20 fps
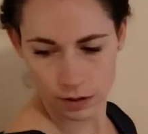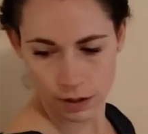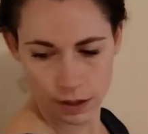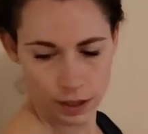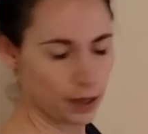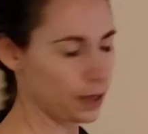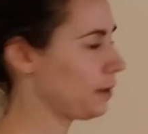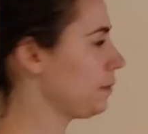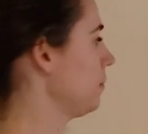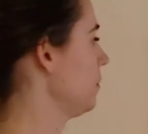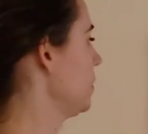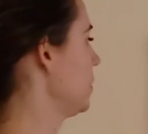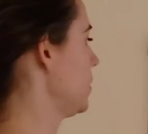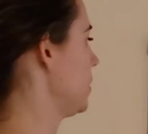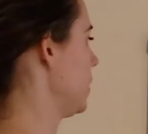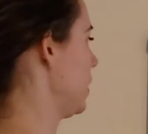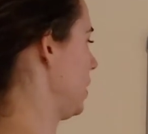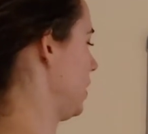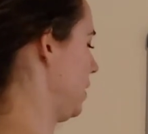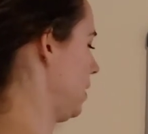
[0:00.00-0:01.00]
Okay,
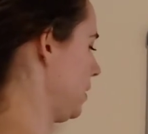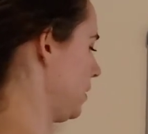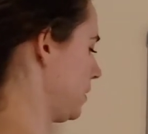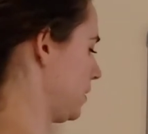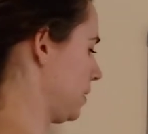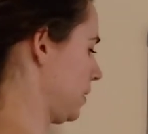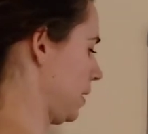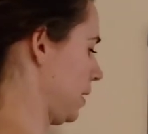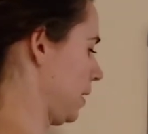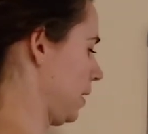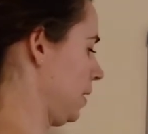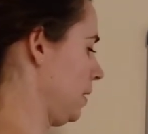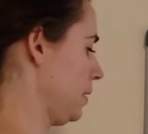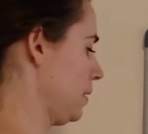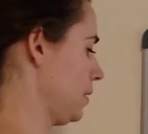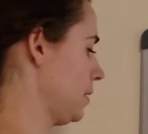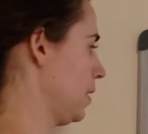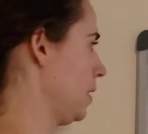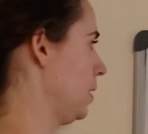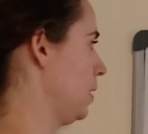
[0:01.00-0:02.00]
C
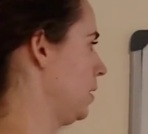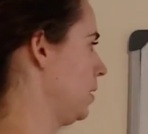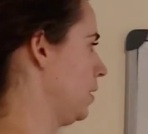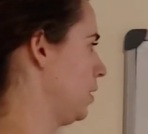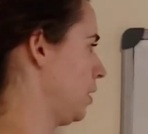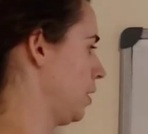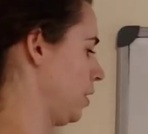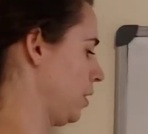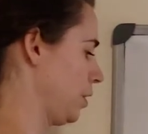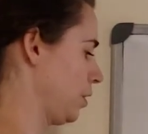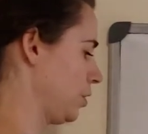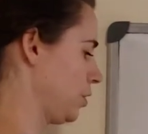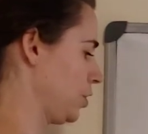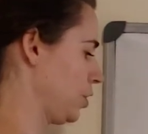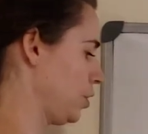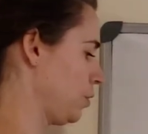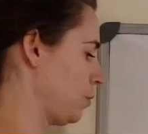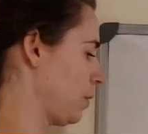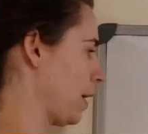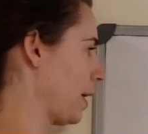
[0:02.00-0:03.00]
says
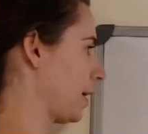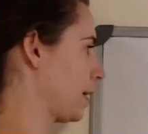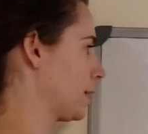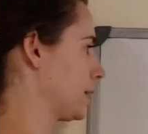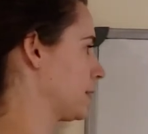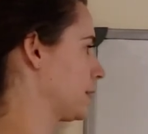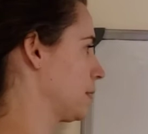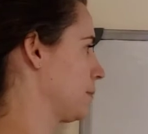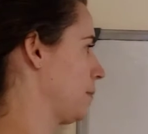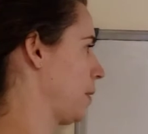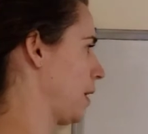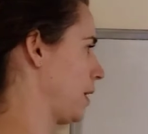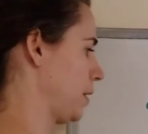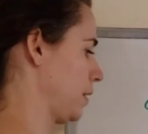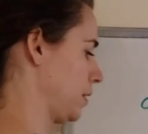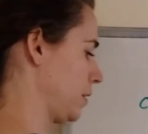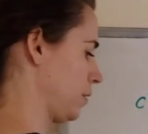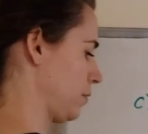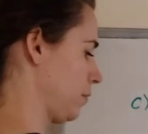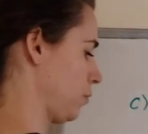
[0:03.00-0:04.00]
2x
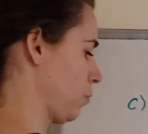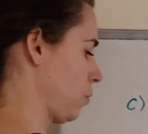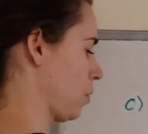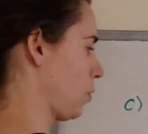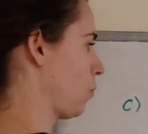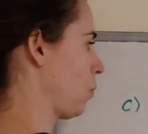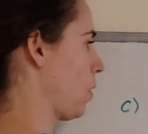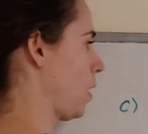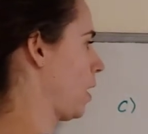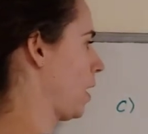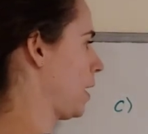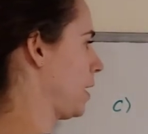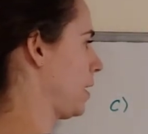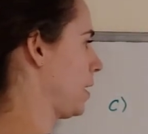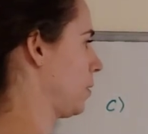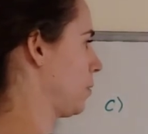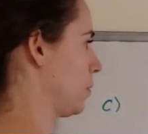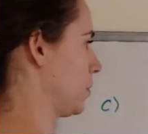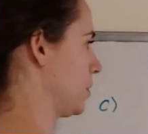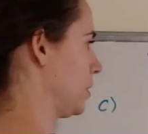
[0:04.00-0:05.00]
minus 4y
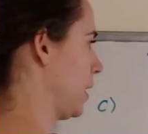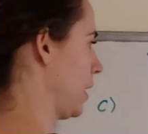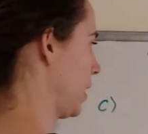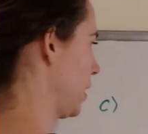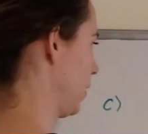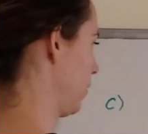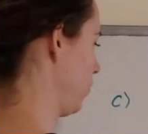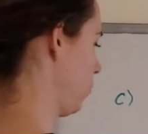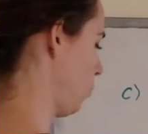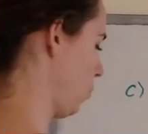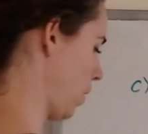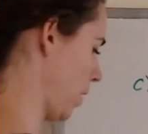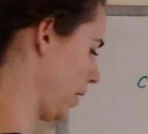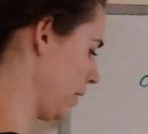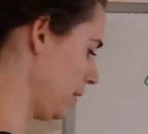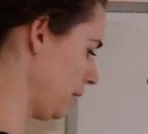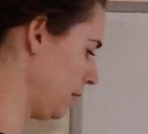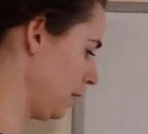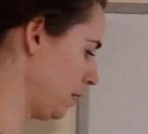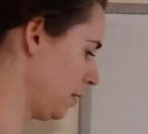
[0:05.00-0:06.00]
equals negative 1,
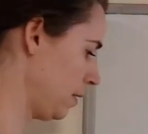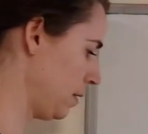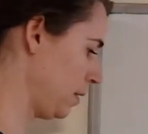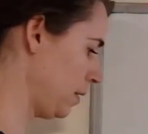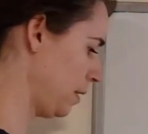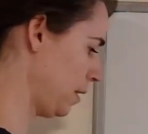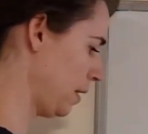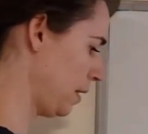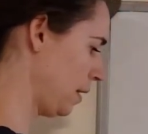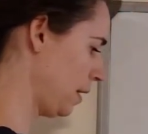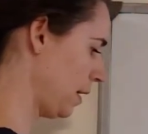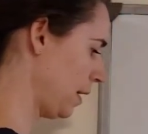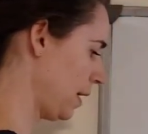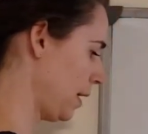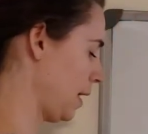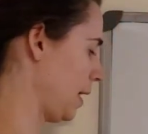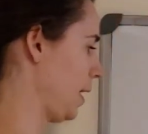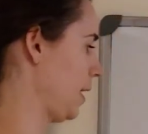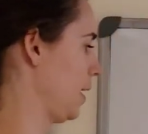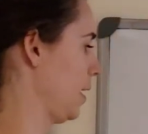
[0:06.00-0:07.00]

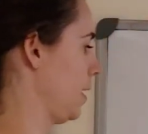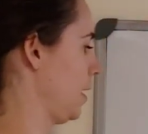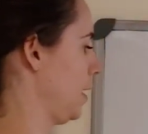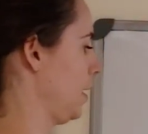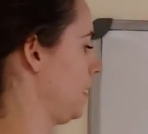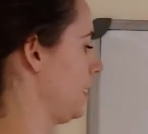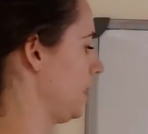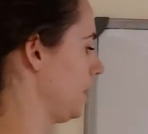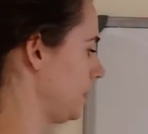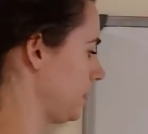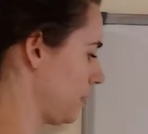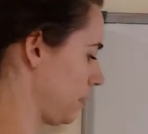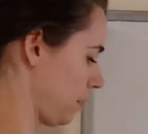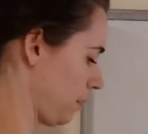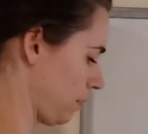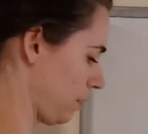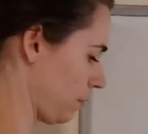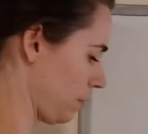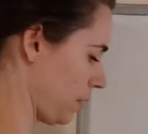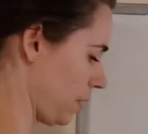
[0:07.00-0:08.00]
and
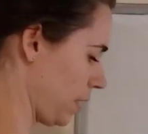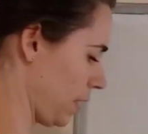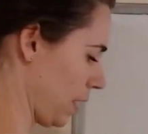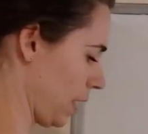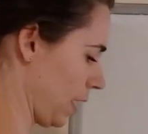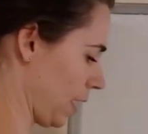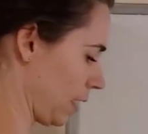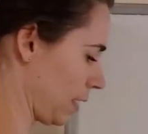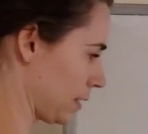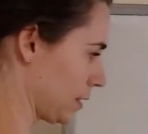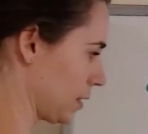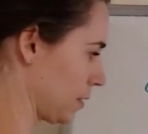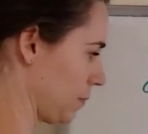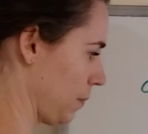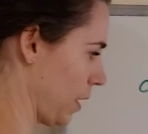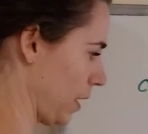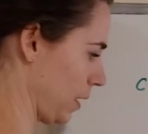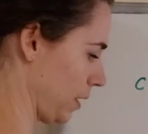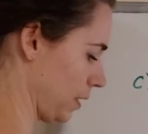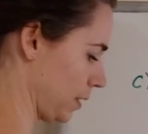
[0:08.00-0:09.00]
3x
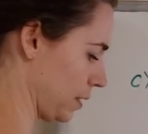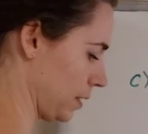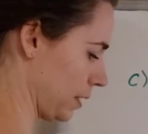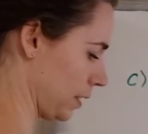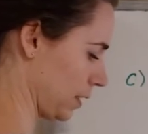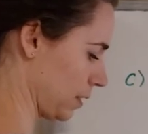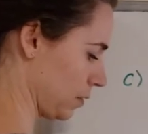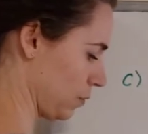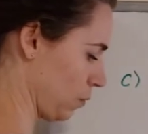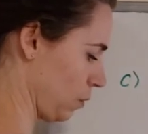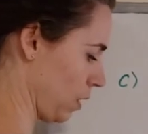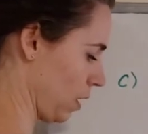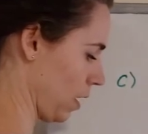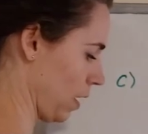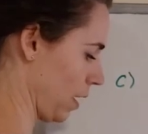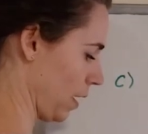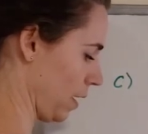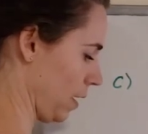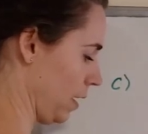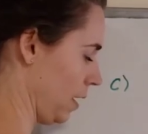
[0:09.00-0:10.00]
minus 6y
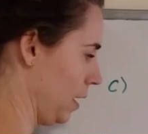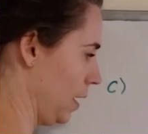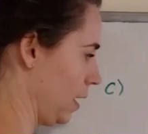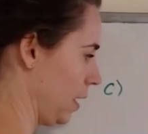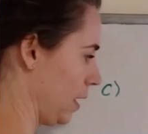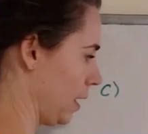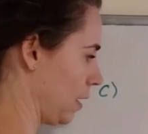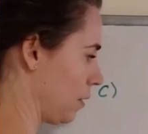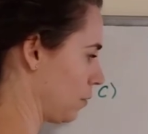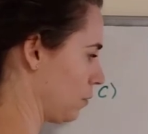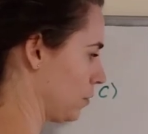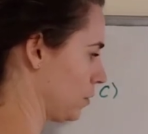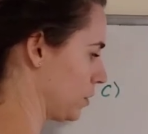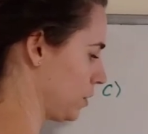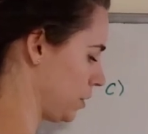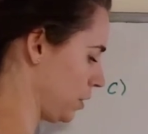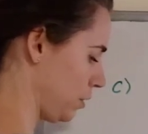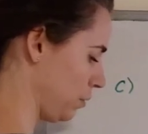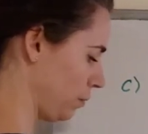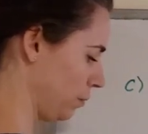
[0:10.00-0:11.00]
equals
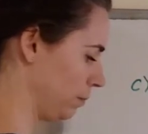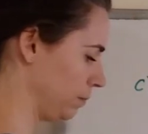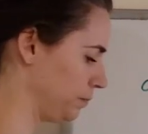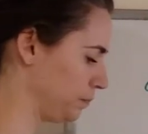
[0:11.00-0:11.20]
2.